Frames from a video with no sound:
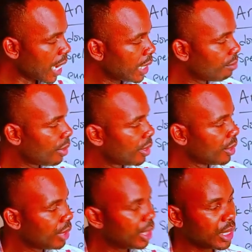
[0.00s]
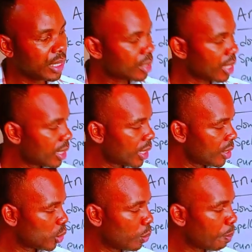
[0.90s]
anybody reading this
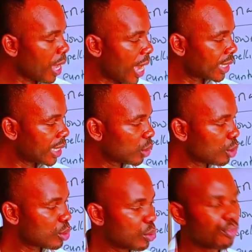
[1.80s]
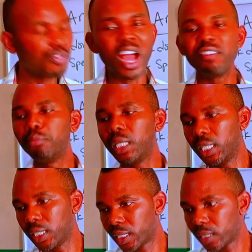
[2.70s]
sentence should pay attention to 5
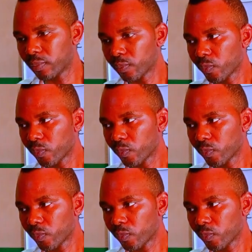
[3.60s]
minutes.